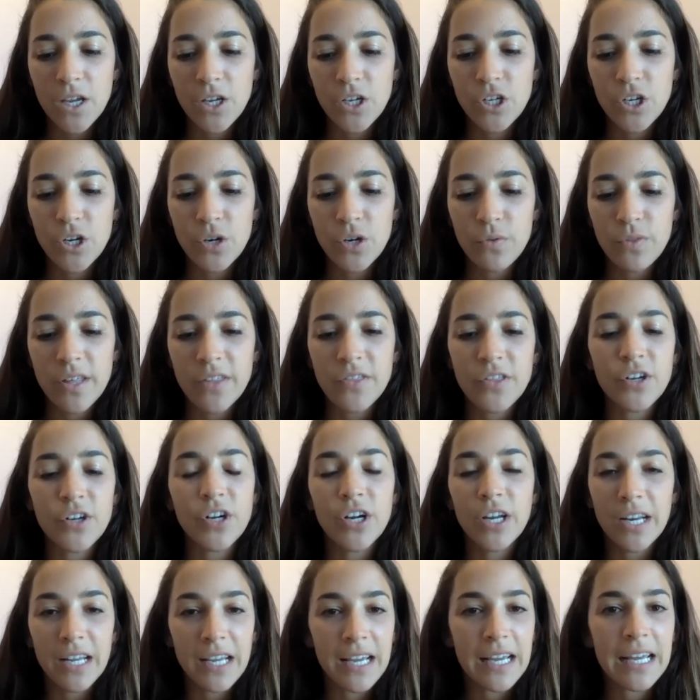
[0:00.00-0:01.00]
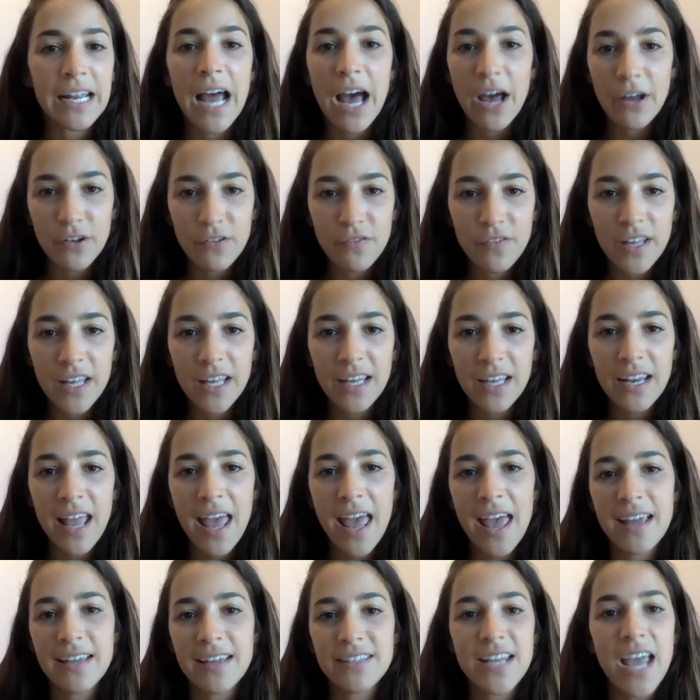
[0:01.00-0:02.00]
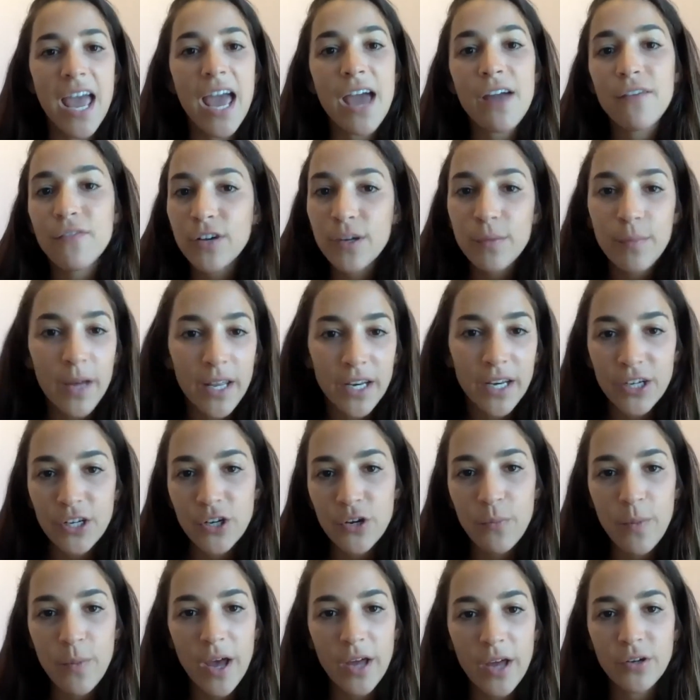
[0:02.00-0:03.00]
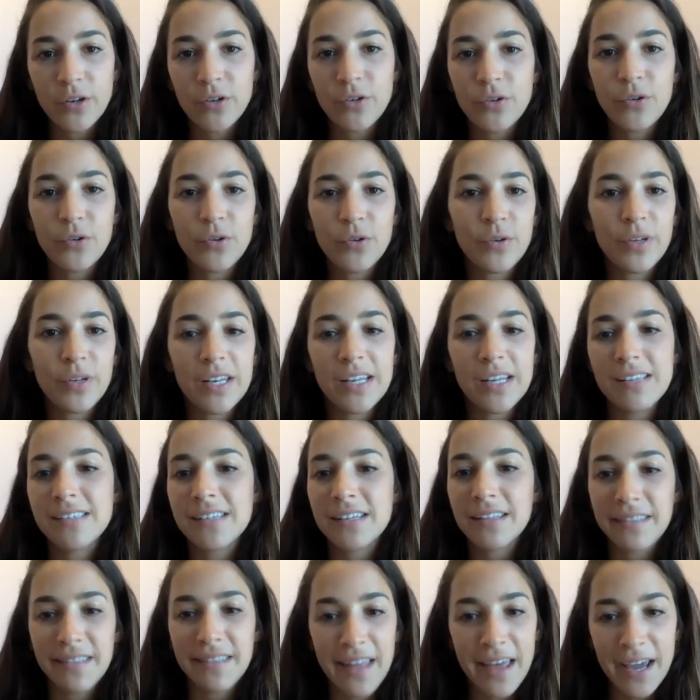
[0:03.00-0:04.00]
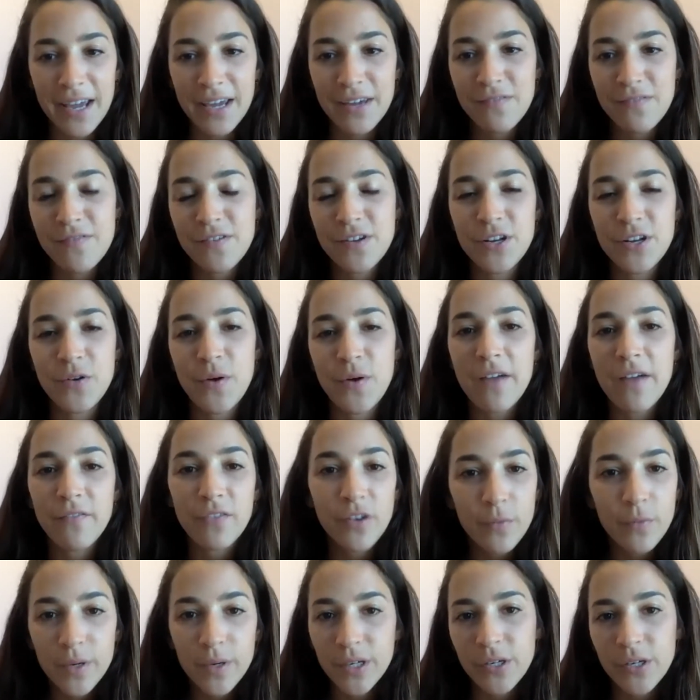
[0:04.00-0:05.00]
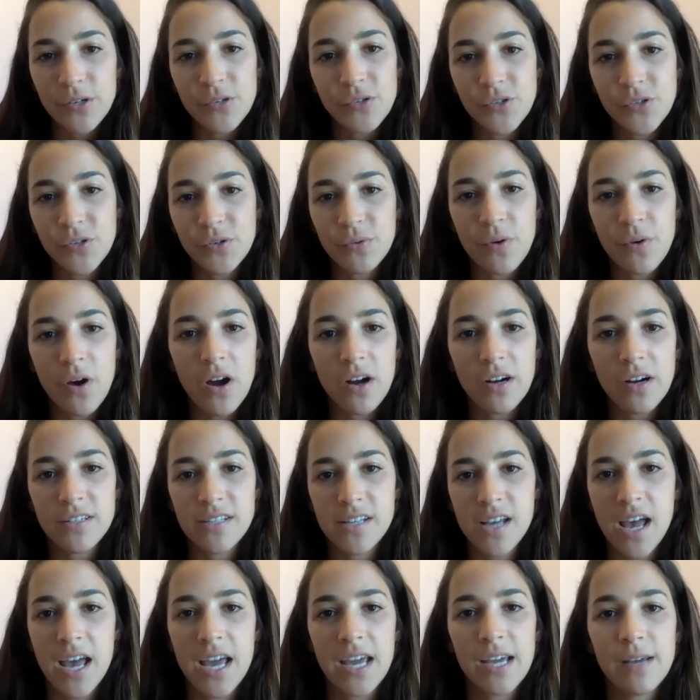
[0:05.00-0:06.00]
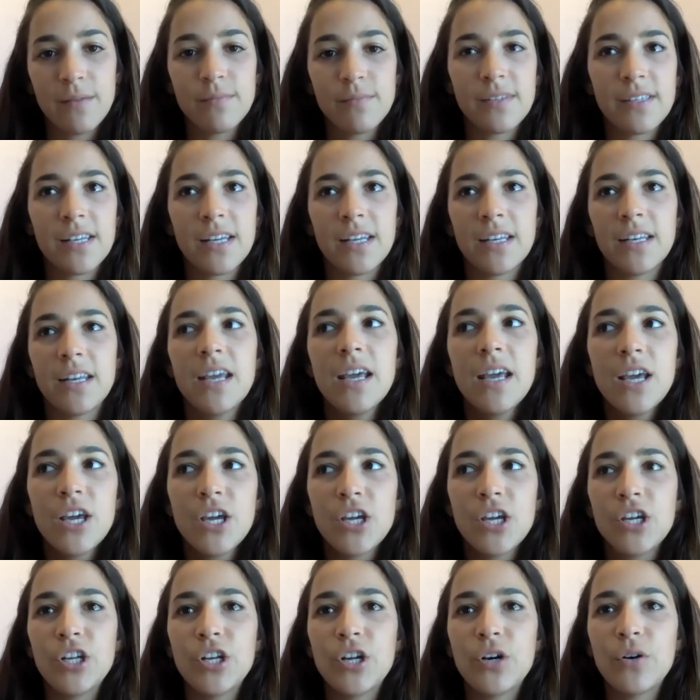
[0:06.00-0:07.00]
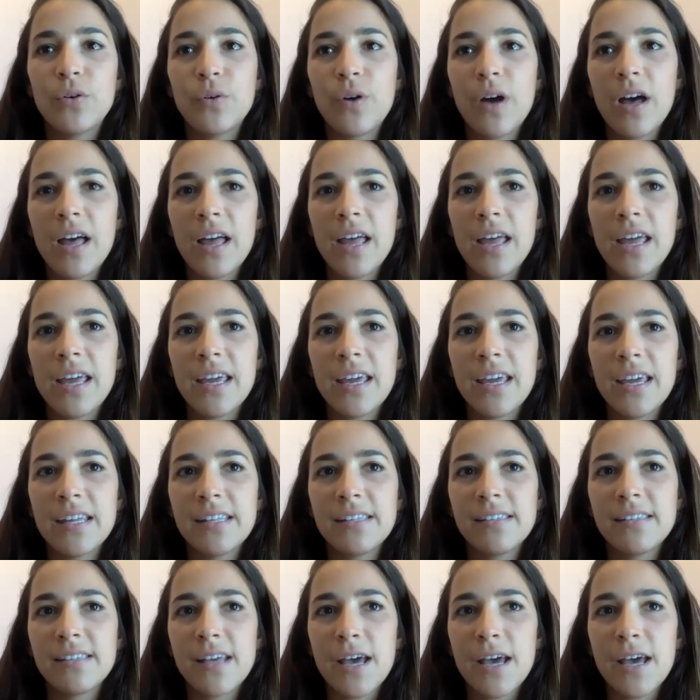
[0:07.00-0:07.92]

that they're going to get out of it. And everybody, no matter who it is in life, everyone goes through hard times. And, it's,